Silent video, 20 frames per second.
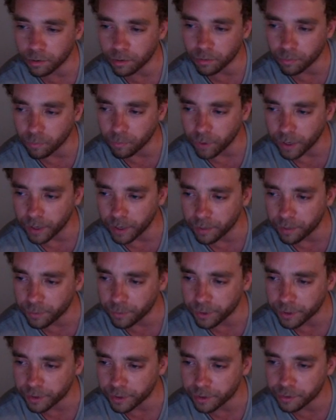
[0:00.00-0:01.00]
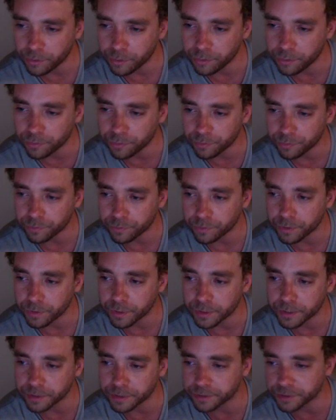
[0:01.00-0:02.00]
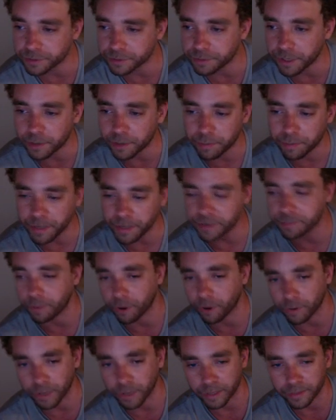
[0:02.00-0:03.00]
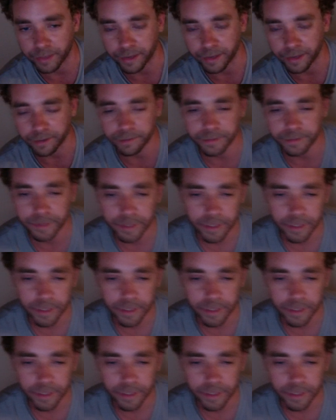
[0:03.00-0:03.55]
Why would you disrespect baseball like that?